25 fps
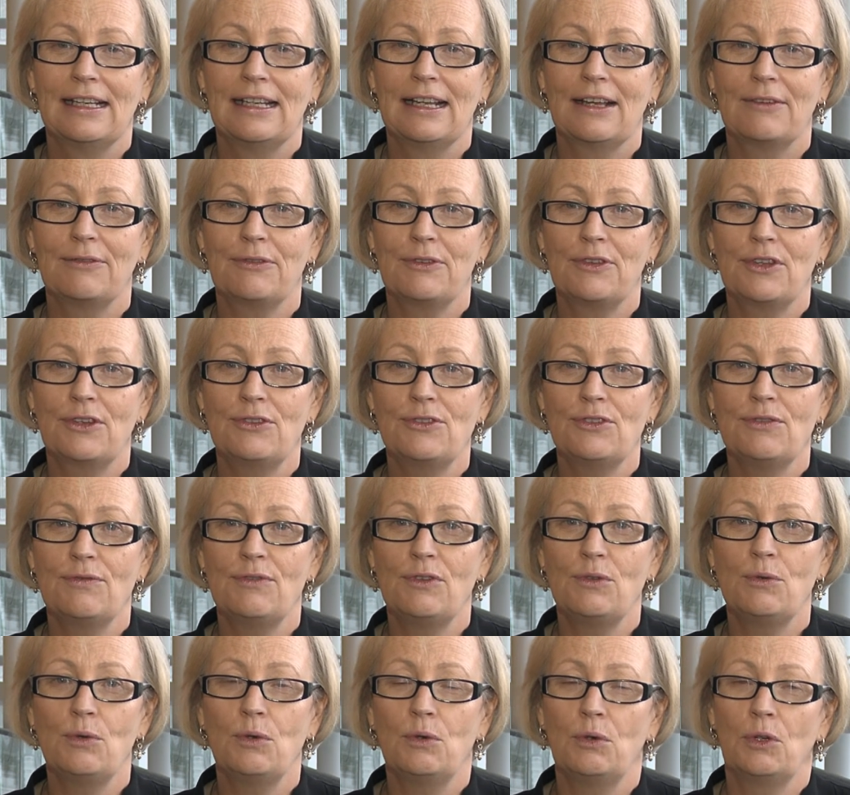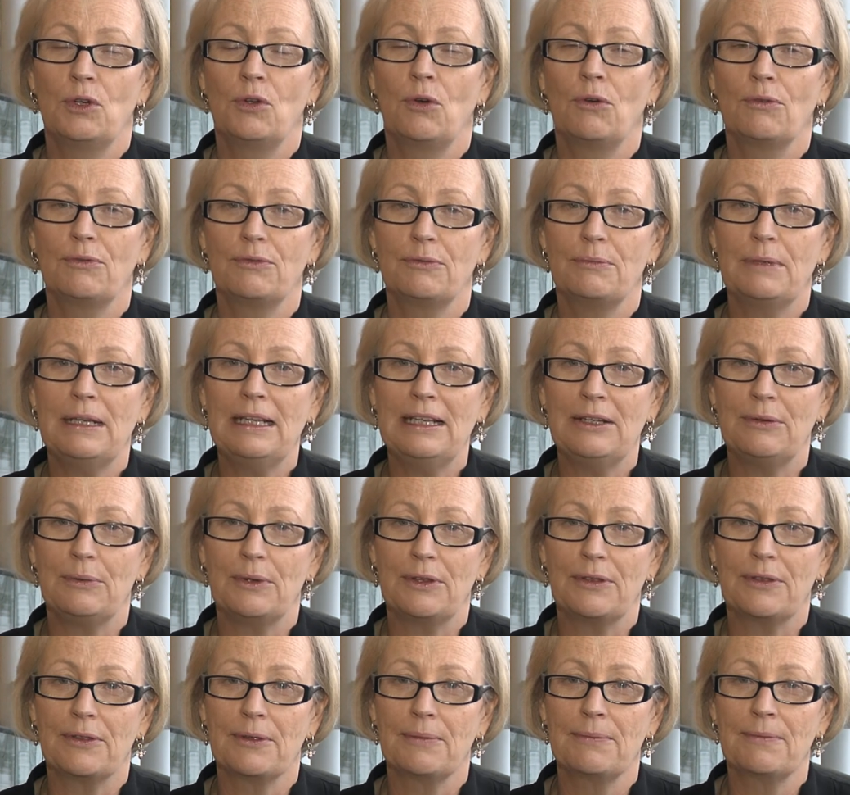Now, for those of you who are not familiar
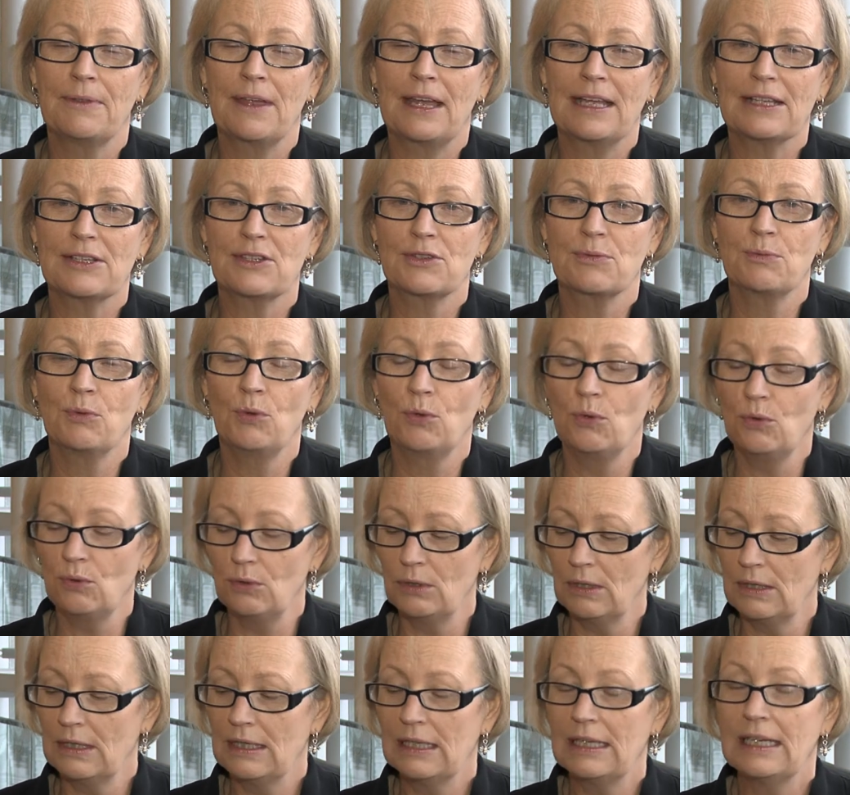with them, they're small